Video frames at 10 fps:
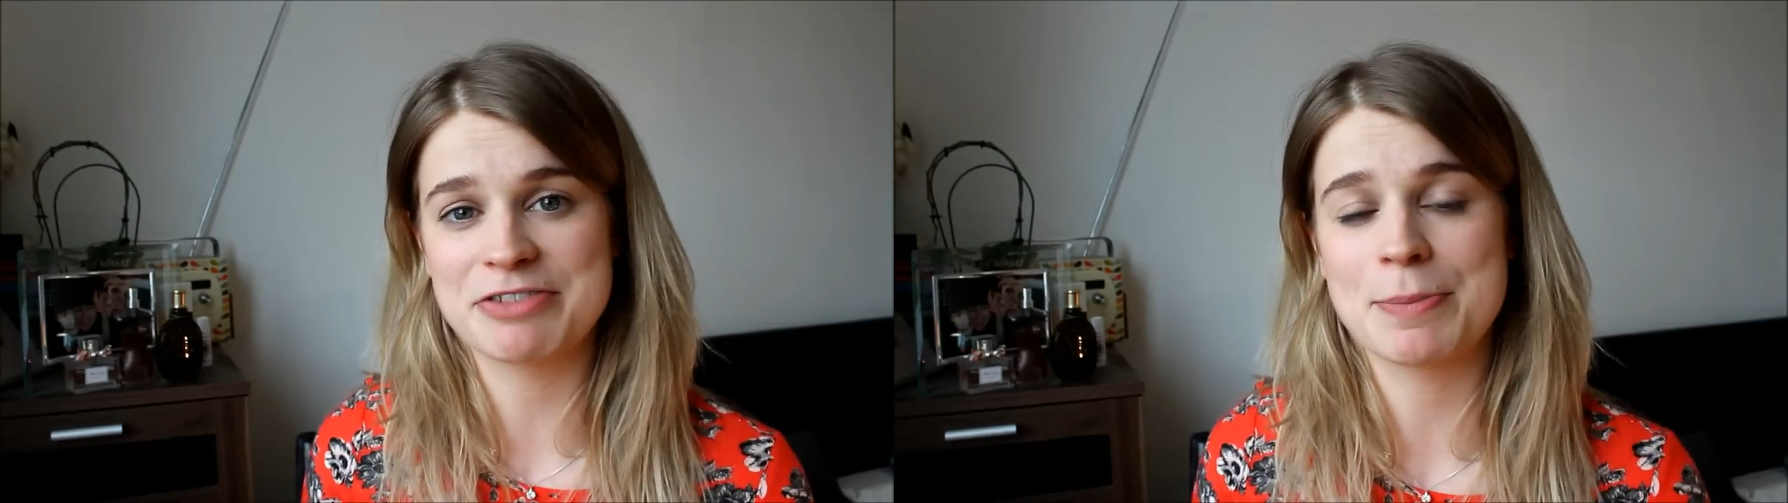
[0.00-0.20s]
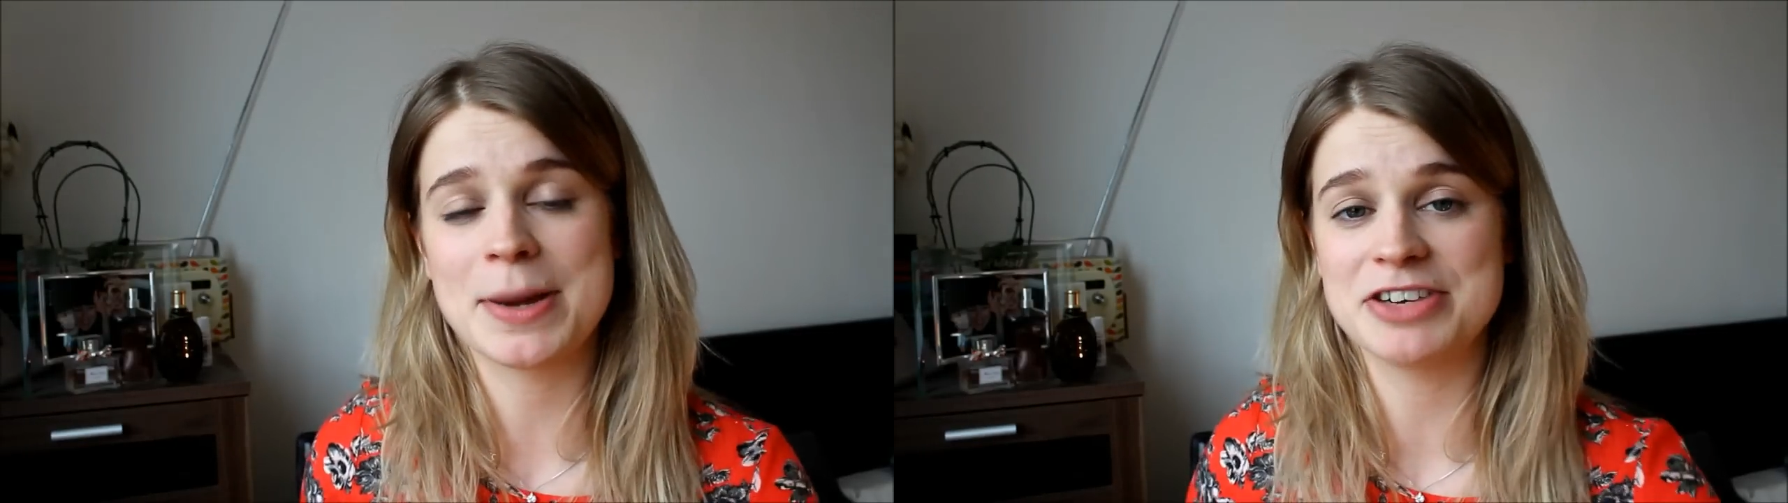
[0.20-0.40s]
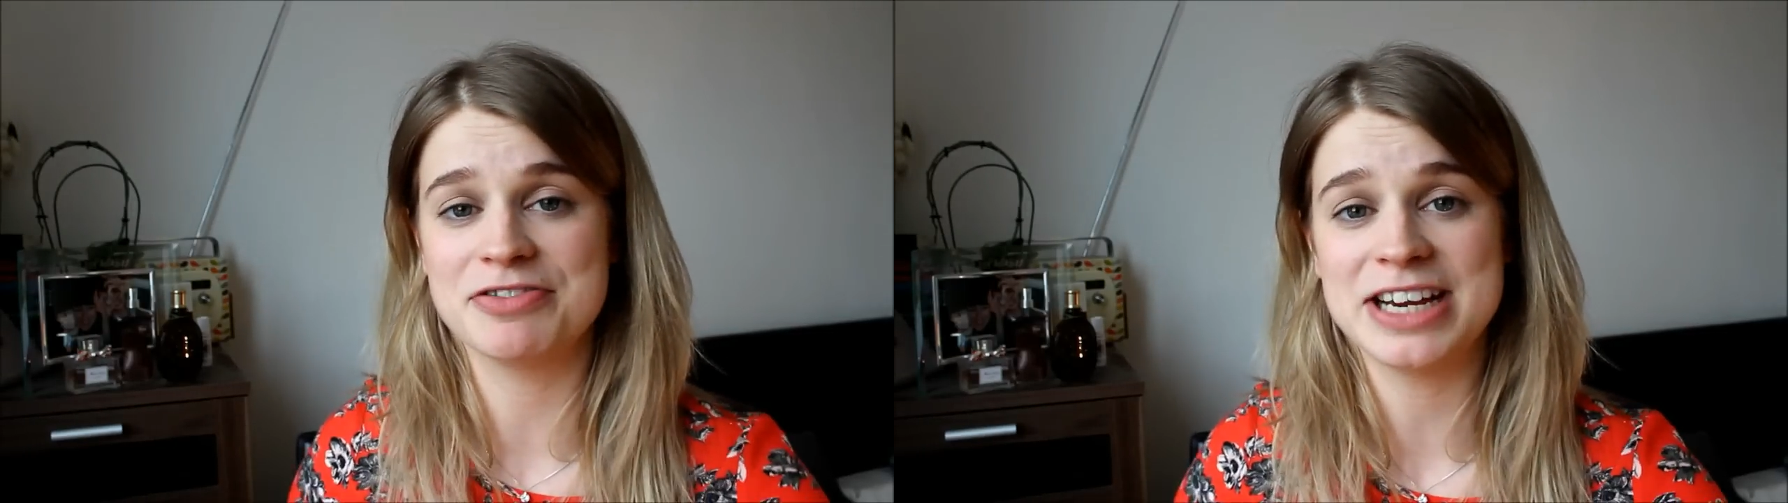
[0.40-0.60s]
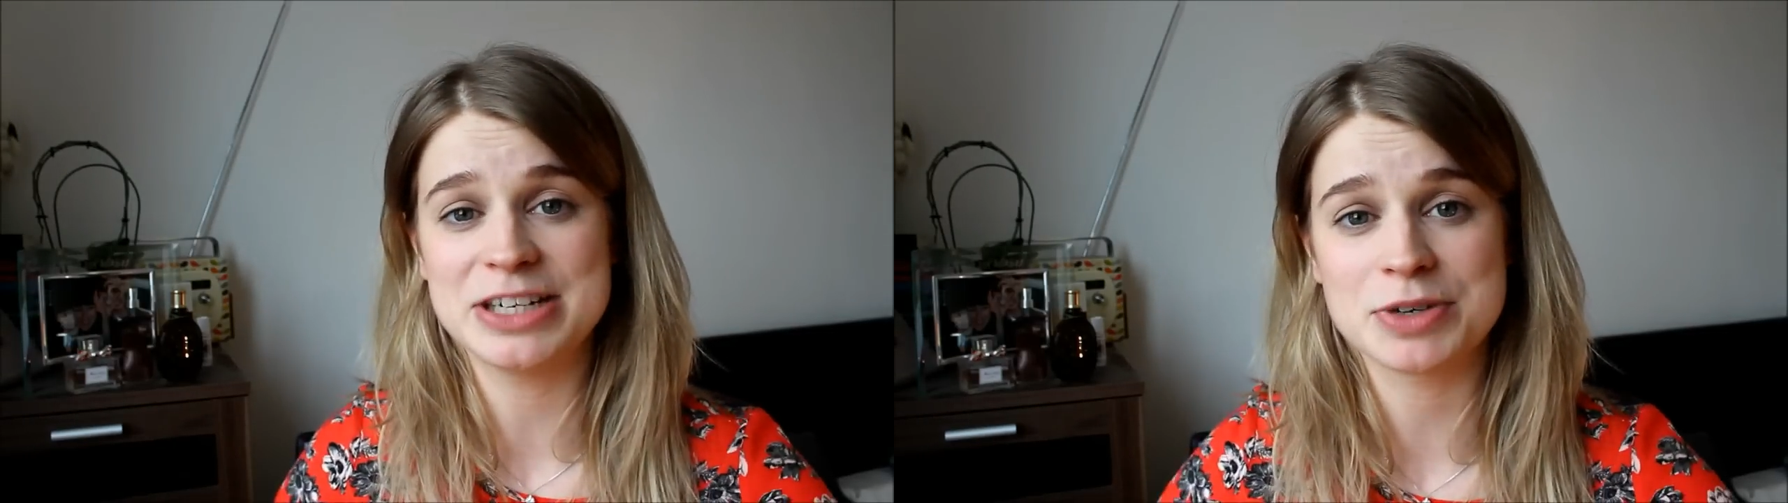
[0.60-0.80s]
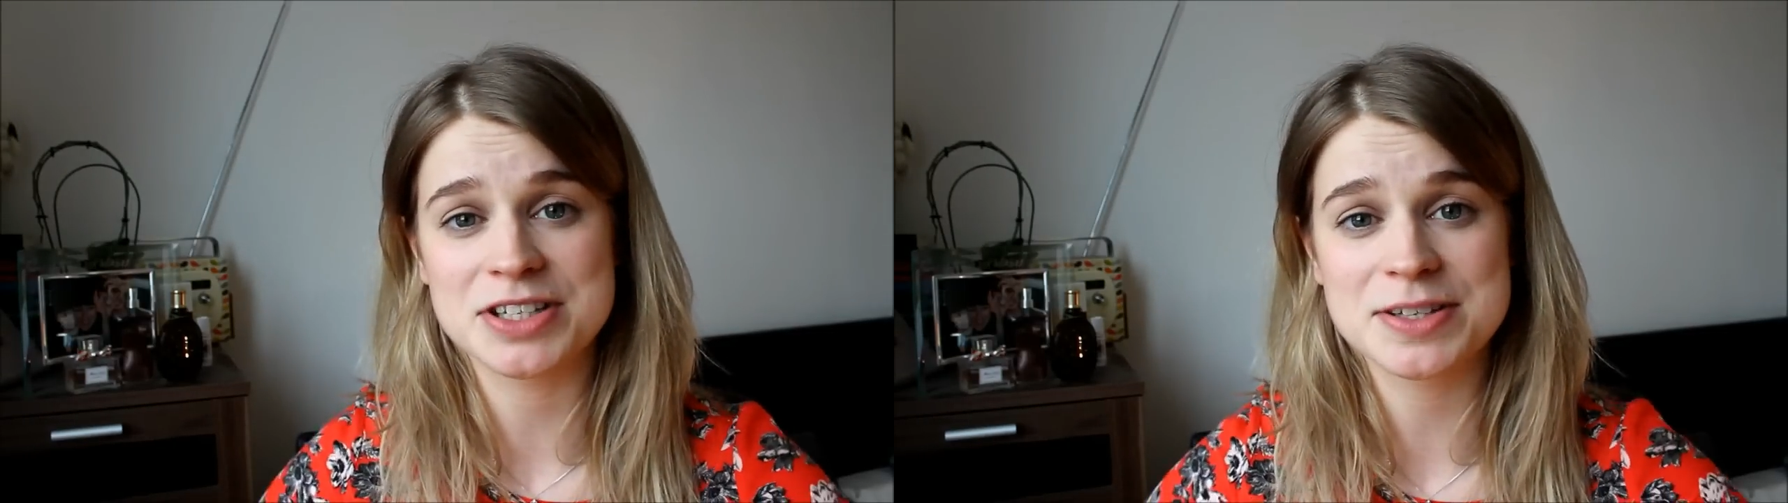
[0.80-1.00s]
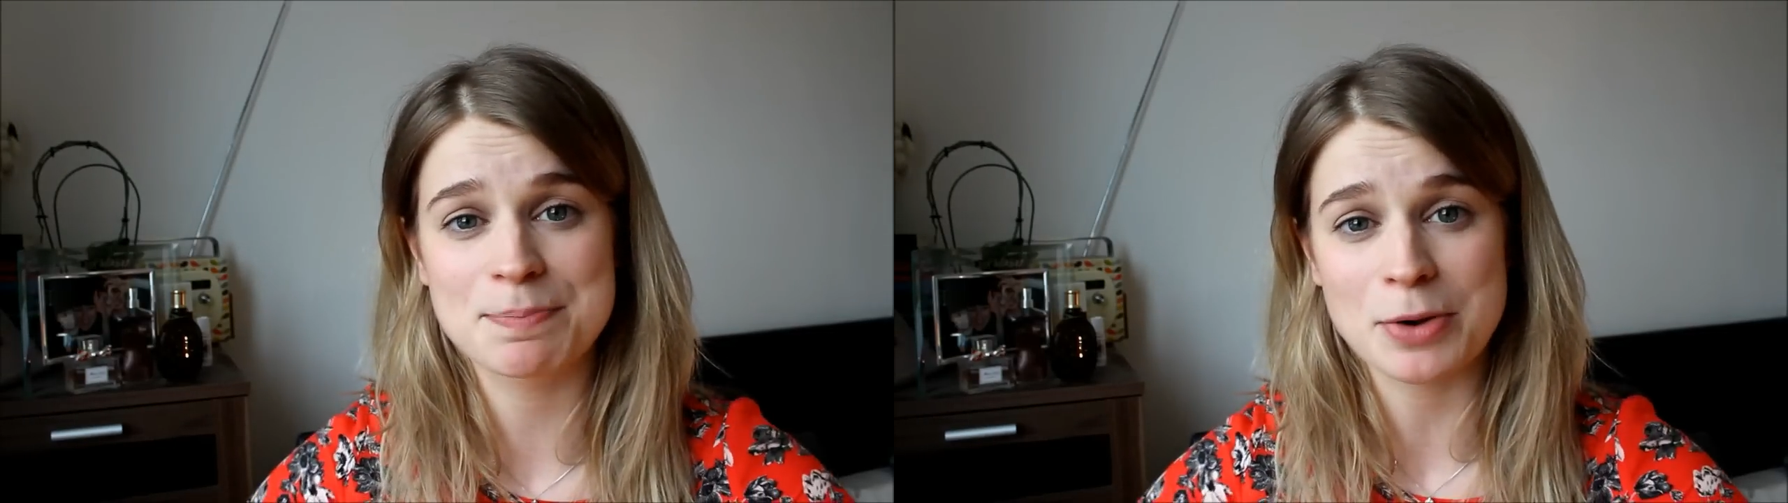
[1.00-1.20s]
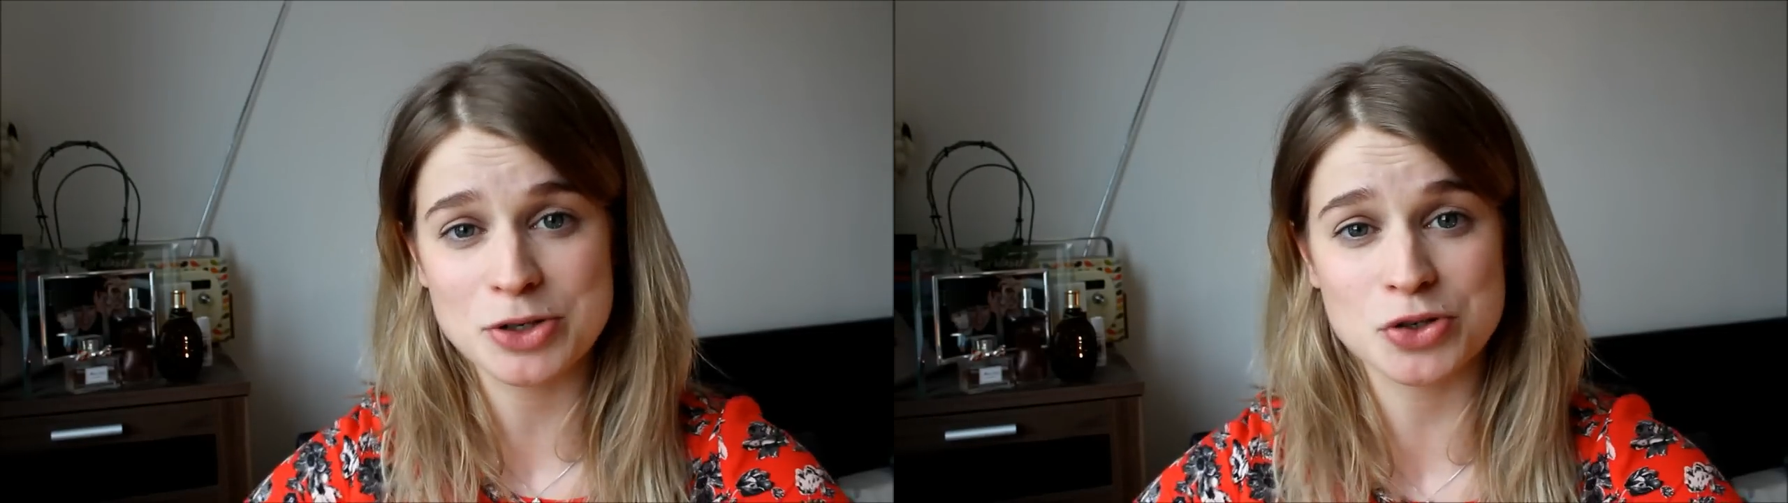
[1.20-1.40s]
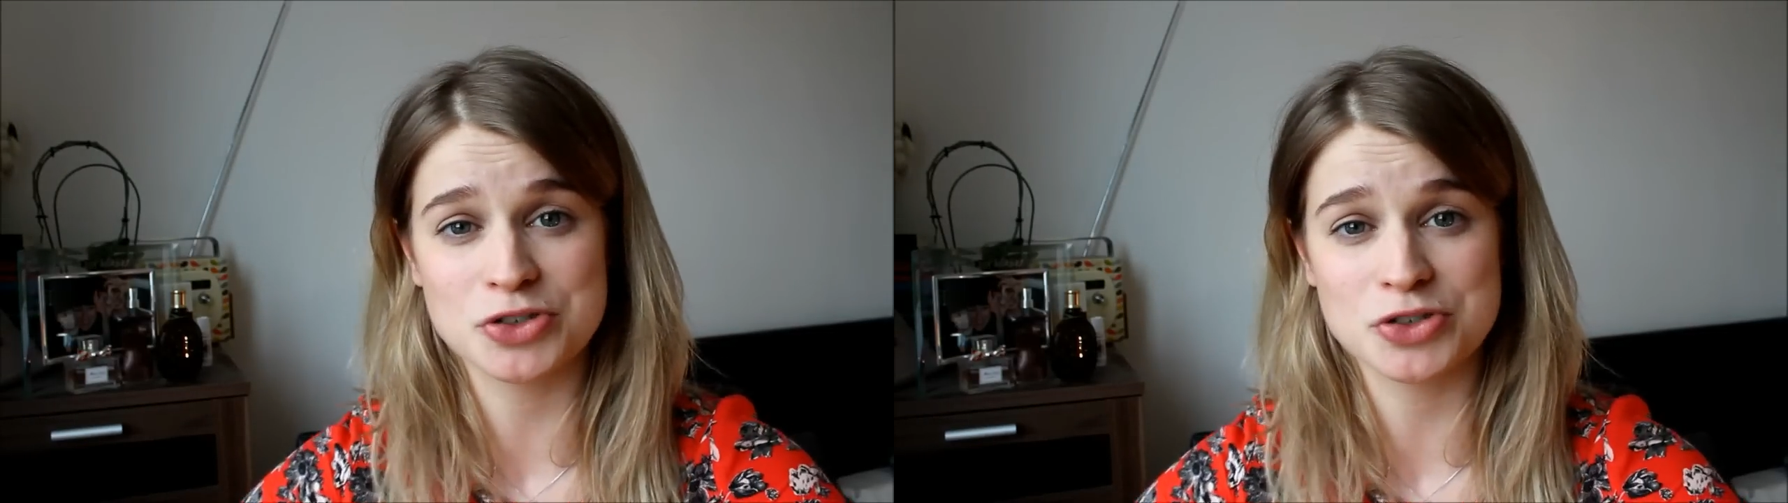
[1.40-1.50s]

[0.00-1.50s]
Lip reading: of a buddy read was Bonjour,